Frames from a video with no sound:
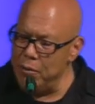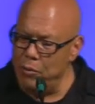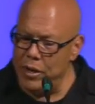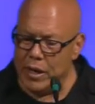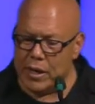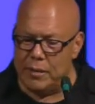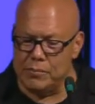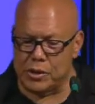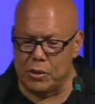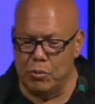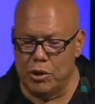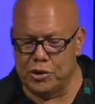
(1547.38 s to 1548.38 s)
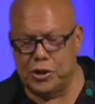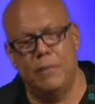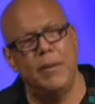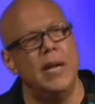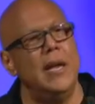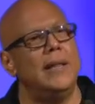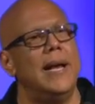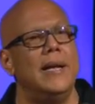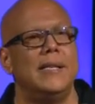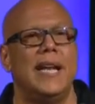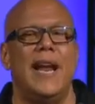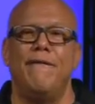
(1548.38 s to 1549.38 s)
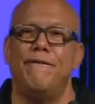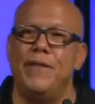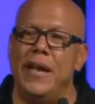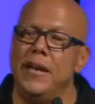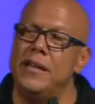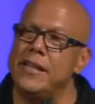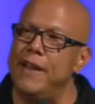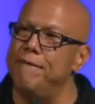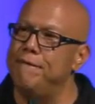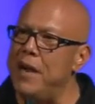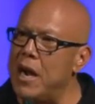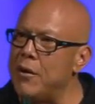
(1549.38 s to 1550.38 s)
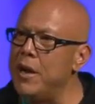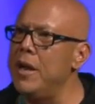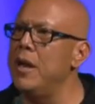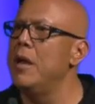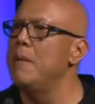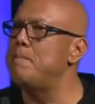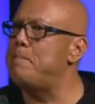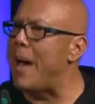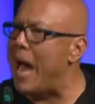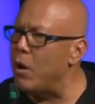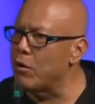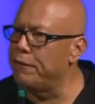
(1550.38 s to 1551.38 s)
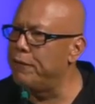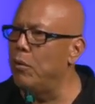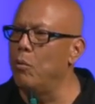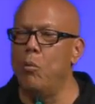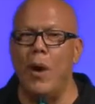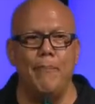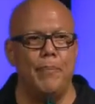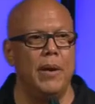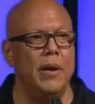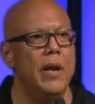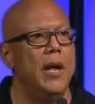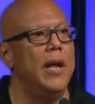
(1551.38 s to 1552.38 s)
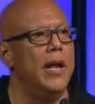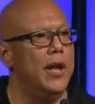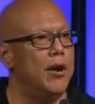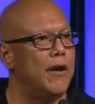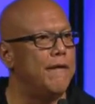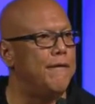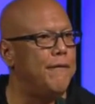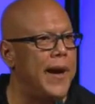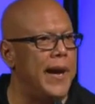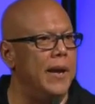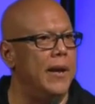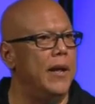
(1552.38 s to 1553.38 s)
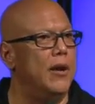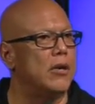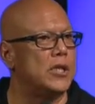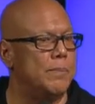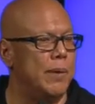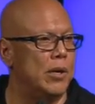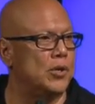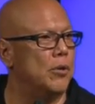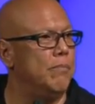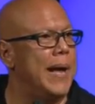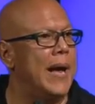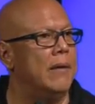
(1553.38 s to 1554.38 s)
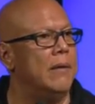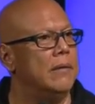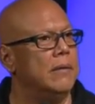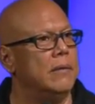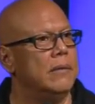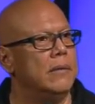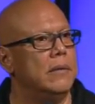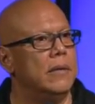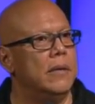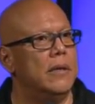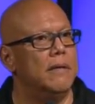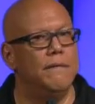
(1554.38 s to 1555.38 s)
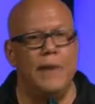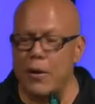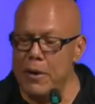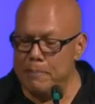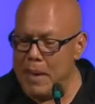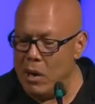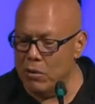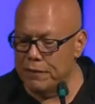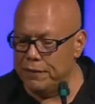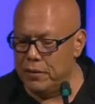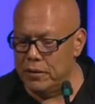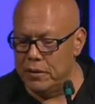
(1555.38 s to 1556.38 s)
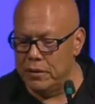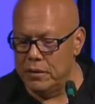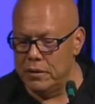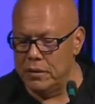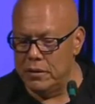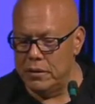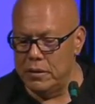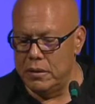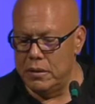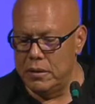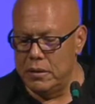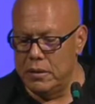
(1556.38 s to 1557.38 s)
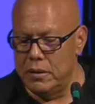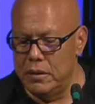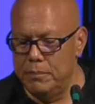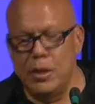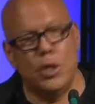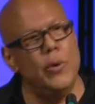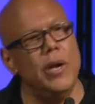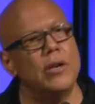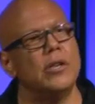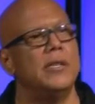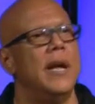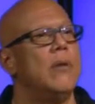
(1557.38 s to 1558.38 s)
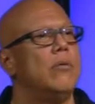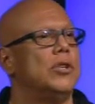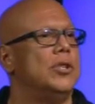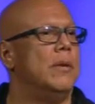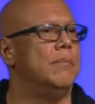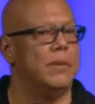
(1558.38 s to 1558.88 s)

when it comes to worship, that is it, a, it is a very powerful weapon in our fight, in our spiritual battle. Very powerful. But do we understand worship?